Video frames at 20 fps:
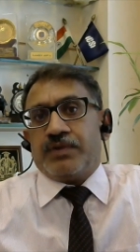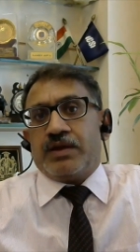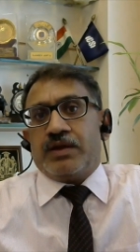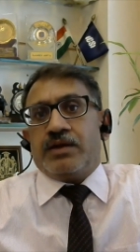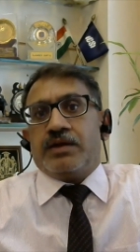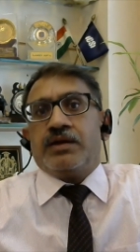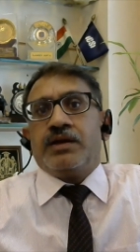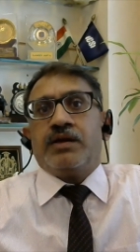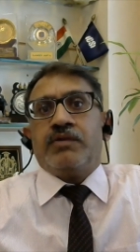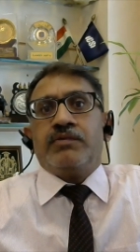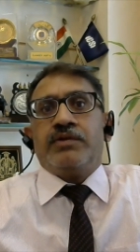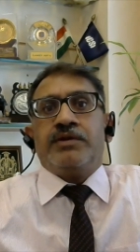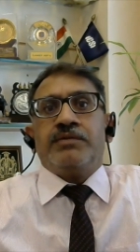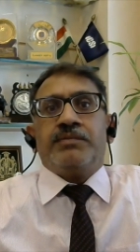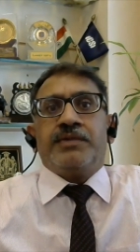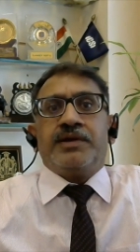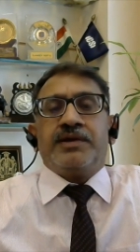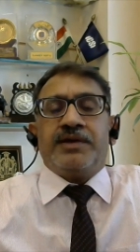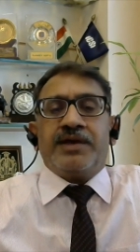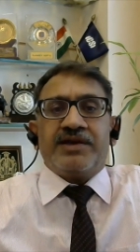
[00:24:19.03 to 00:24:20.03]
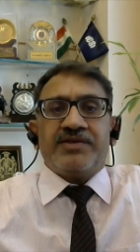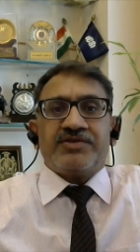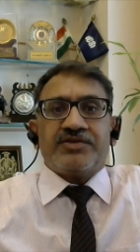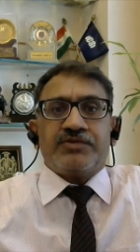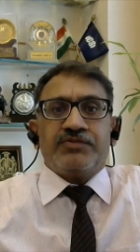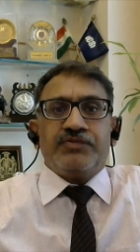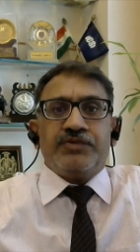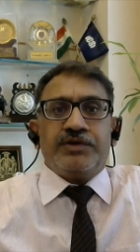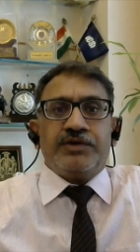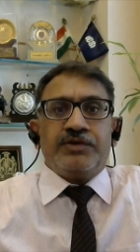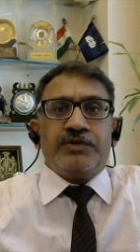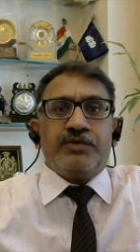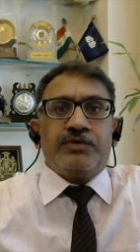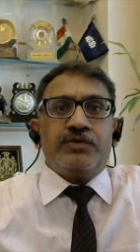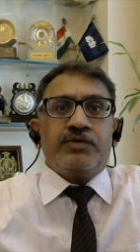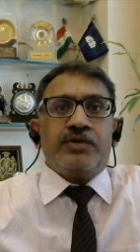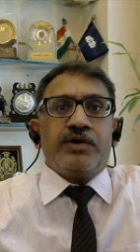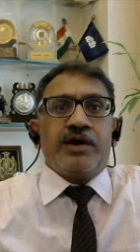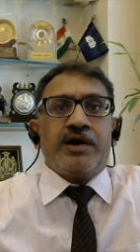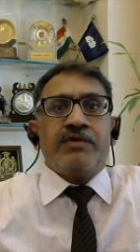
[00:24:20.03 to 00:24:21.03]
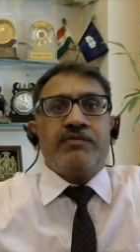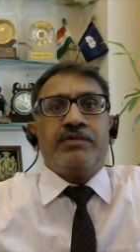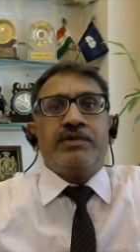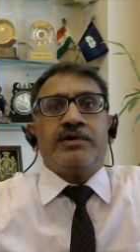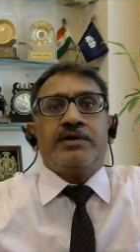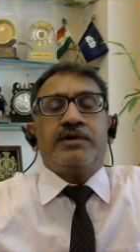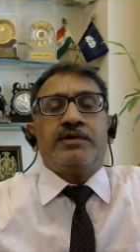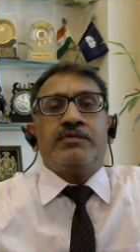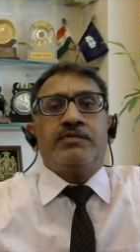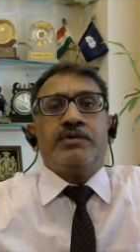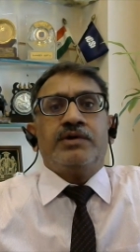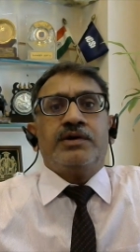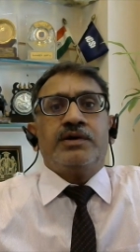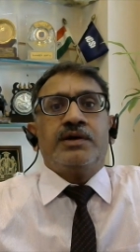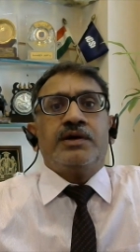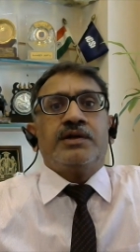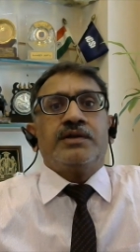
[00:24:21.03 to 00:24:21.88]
Now in my next video, I will cover